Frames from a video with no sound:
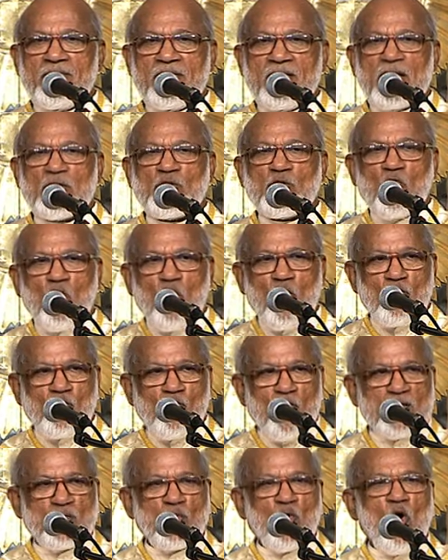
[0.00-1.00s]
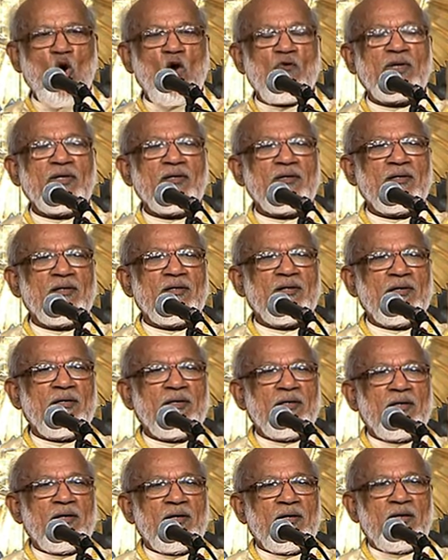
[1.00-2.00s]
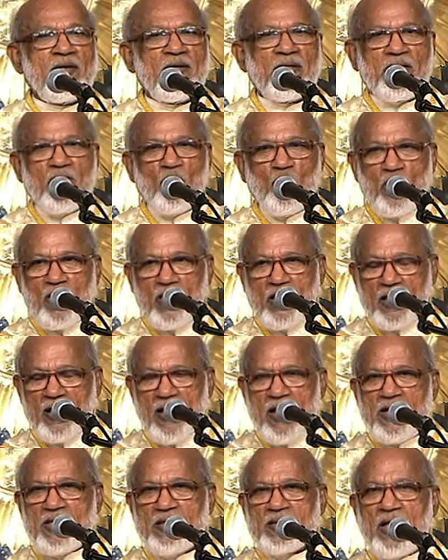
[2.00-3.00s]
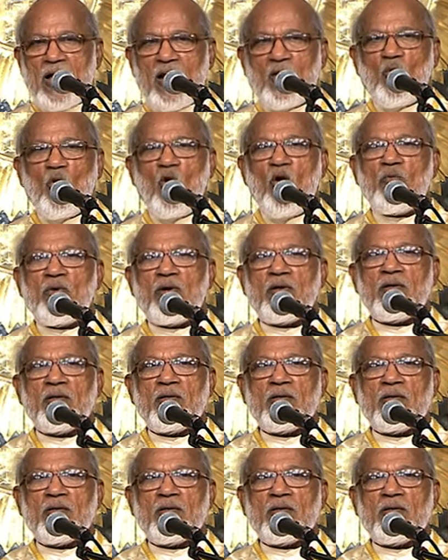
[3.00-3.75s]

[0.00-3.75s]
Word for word: The storm was over. The rains are over.